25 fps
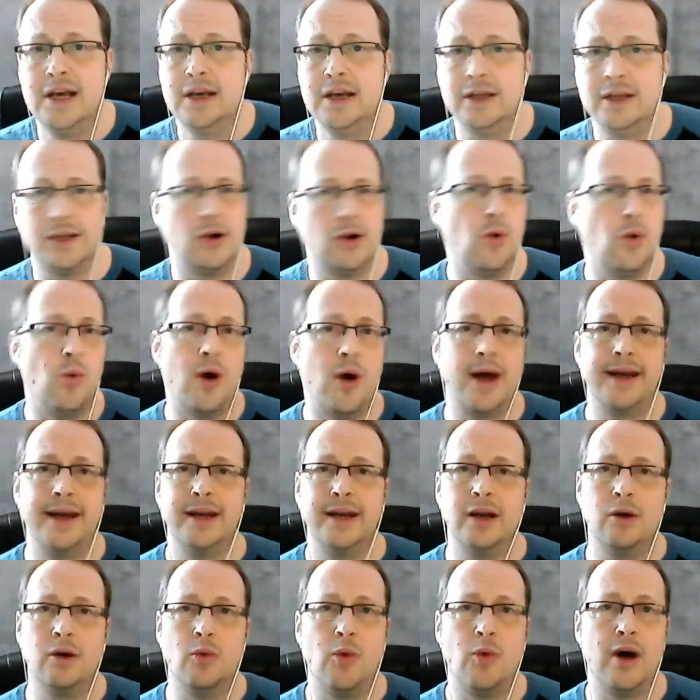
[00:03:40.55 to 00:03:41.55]

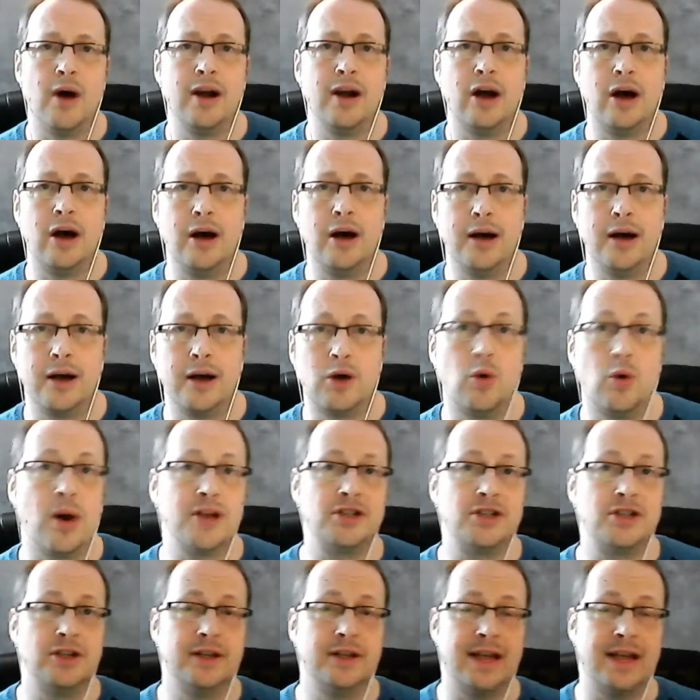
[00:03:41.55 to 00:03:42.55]
One
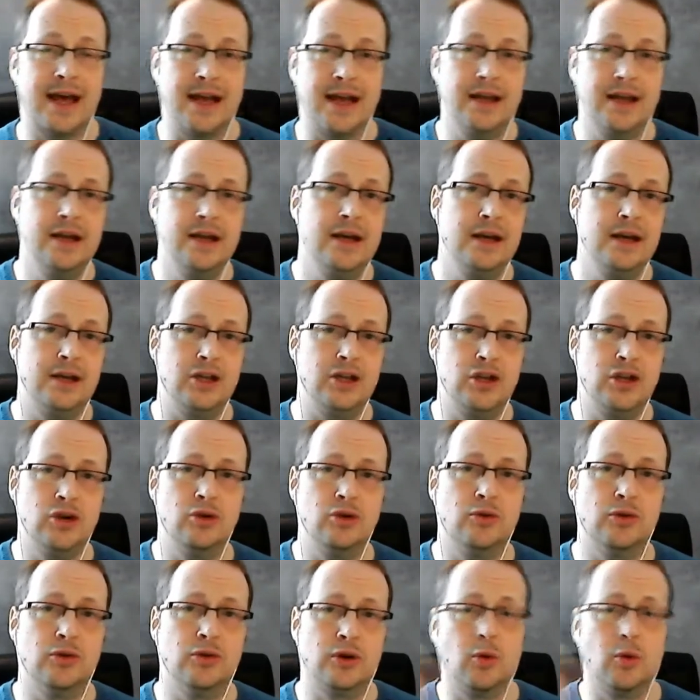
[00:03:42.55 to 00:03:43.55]
question that
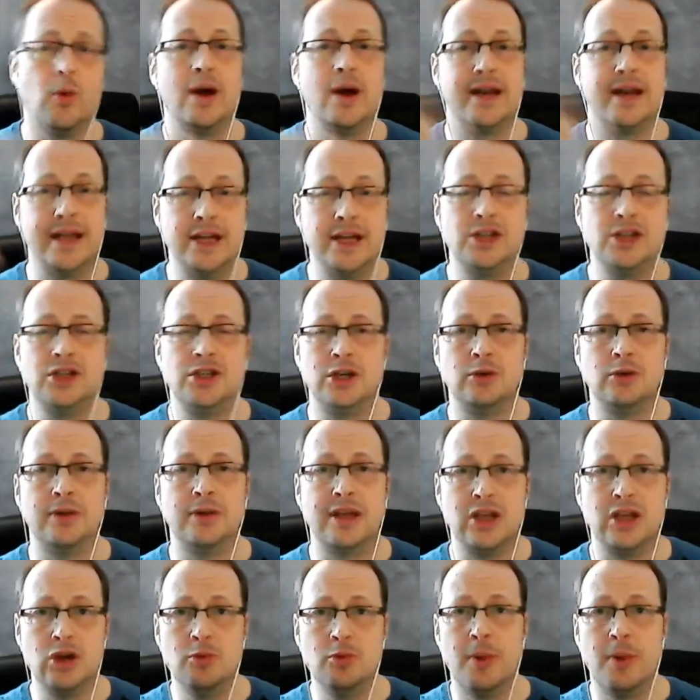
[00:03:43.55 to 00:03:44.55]
one issue
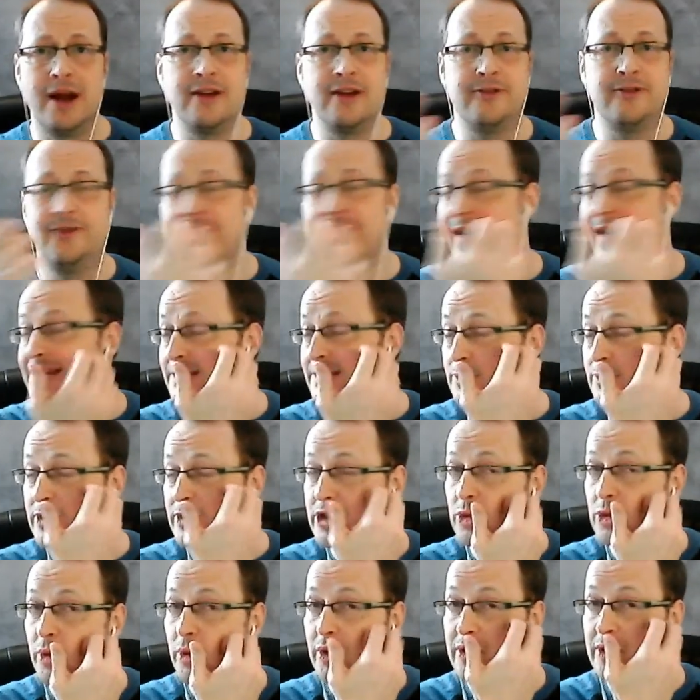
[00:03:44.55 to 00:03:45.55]
that you might face when
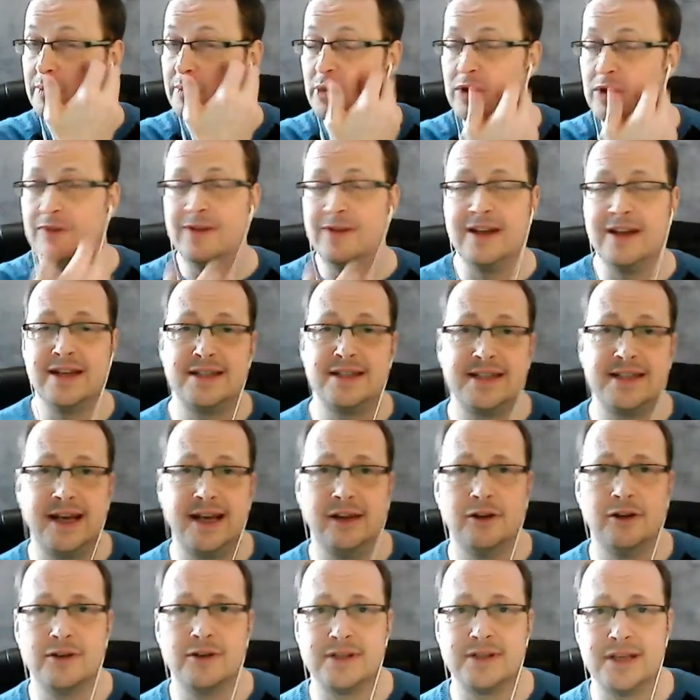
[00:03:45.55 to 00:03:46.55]
you work with motivated
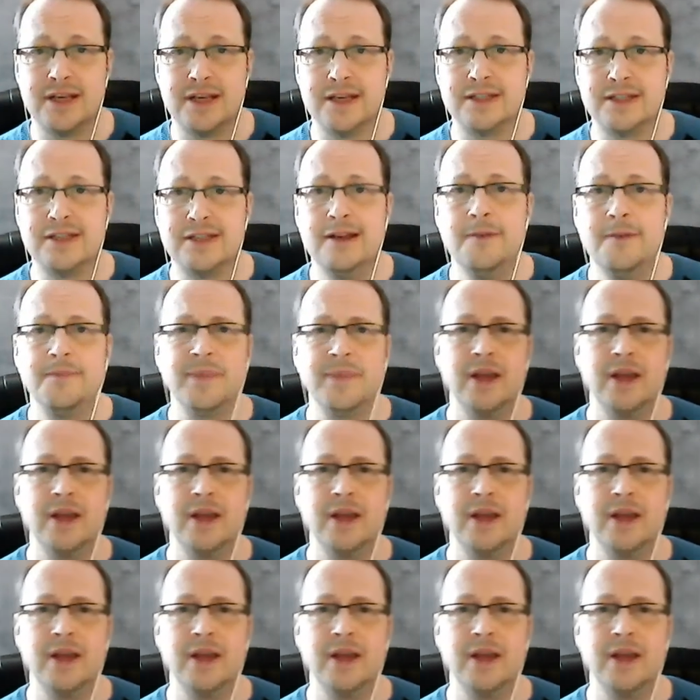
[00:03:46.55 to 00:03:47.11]
sellers is,